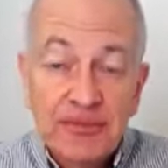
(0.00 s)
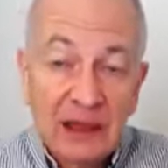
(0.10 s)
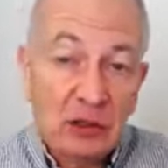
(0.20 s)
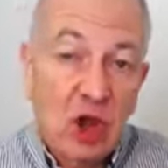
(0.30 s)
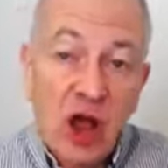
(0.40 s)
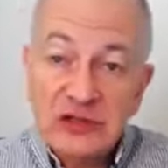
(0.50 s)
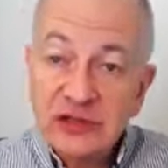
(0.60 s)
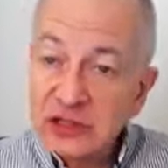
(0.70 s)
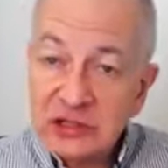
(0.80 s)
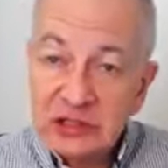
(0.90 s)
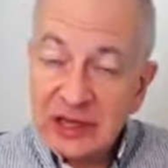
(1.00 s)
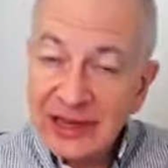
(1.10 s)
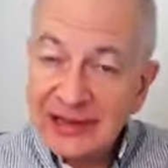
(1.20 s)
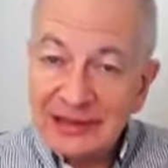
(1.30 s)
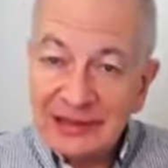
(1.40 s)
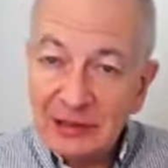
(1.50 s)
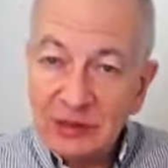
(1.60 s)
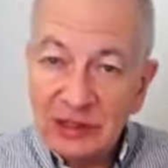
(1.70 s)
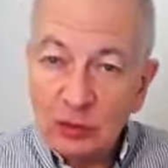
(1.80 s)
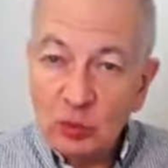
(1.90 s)
losses
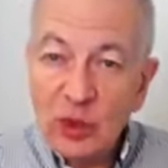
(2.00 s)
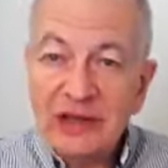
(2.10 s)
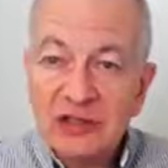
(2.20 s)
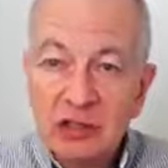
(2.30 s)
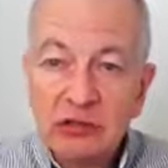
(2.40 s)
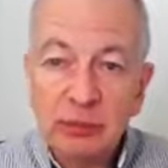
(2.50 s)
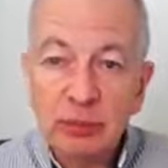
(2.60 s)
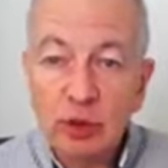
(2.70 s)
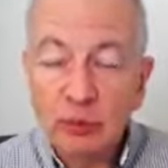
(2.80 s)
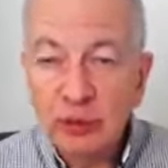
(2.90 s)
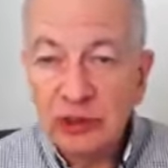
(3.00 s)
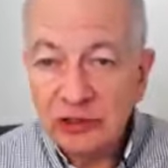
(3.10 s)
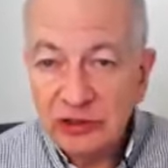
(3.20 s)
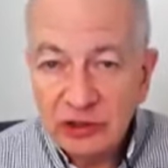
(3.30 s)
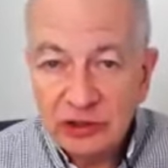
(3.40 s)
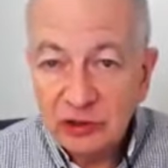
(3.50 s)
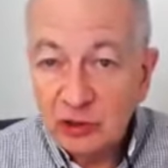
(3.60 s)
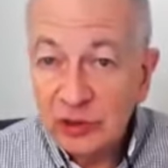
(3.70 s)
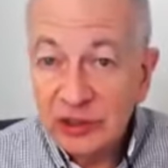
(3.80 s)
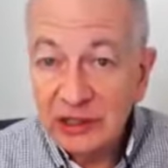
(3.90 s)
in ways that are appropriate to the
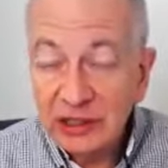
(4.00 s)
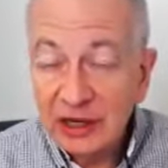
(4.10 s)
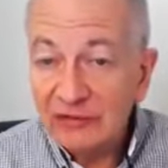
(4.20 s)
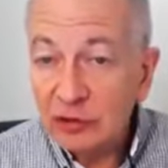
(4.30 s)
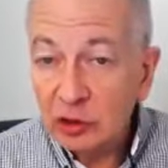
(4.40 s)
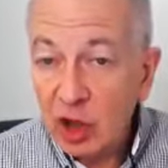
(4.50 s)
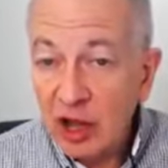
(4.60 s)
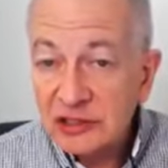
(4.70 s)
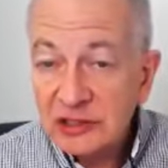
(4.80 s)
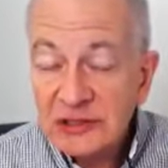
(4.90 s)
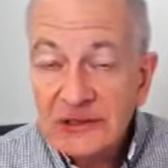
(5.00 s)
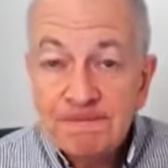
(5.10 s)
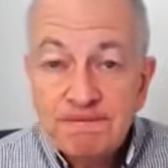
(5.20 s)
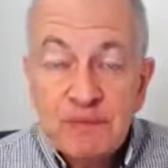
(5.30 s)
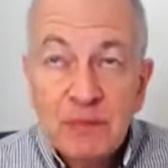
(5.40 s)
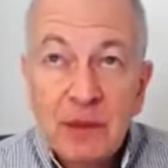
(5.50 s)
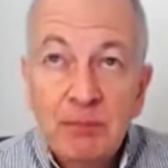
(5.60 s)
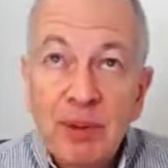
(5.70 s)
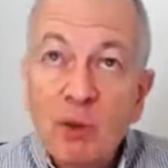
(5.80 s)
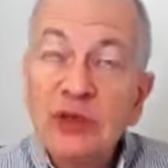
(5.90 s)
degree of the loss.
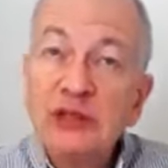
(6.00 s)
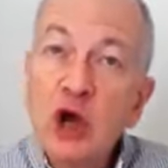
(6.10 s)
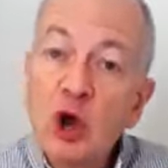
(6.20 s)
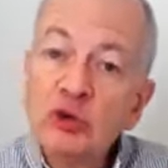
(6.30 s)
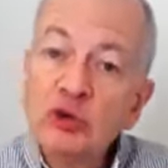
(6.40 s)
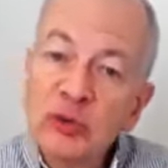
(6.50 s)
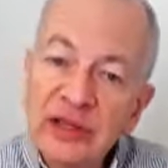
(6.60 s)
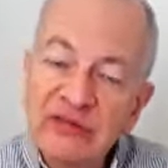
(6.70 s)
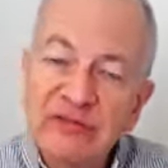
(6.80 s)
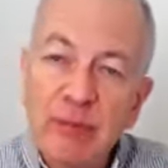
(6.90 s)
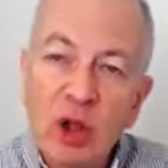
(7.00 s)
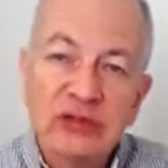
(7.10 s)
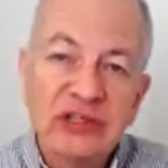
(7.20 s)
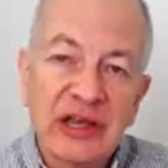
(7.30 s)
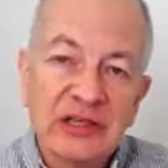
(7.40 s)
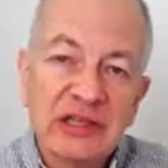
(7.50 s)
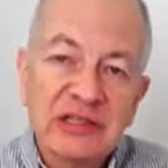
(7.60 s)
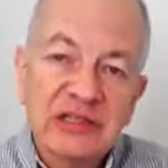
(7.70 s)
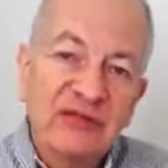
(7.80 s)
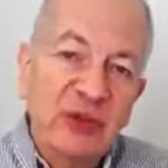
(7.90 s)
But we don't grieve, Paul says,
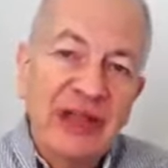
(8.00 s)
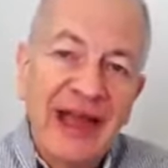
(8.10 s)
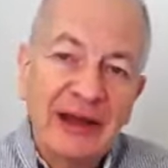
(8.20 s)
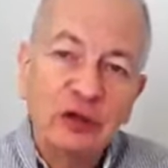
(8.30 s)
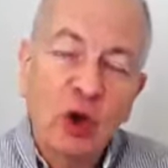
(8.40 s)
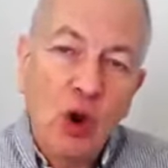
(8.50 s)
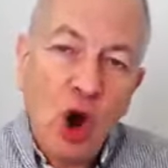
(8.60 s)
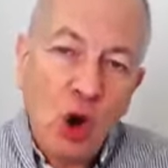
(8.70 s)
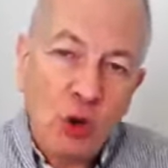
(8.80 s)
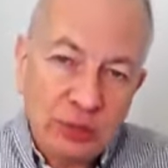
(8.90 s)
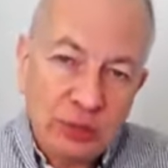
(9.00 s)
as if we had no hope.